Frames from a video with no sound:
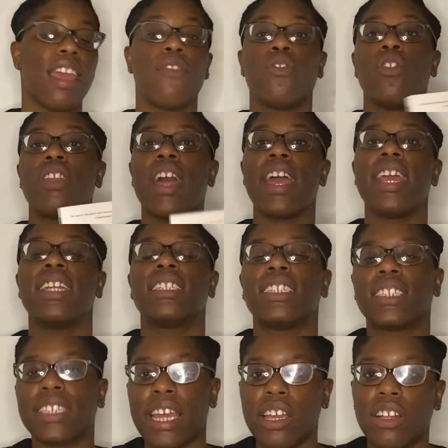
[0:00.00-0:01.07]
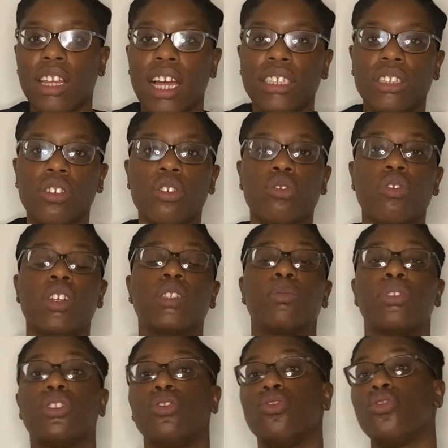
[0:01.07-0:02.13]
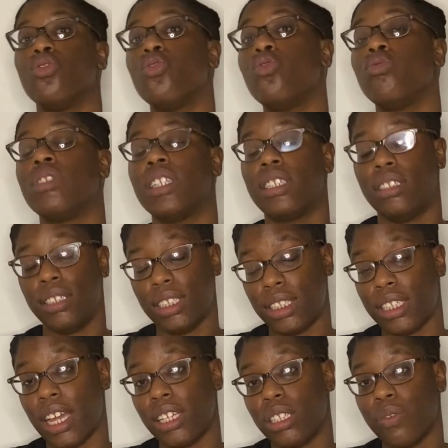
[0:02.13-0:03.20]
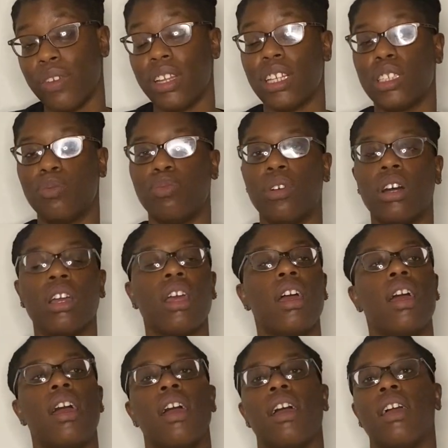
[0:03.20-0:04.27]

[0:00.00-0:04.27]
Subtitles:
if you're not into psychological thrillers, but you do decide to read this book,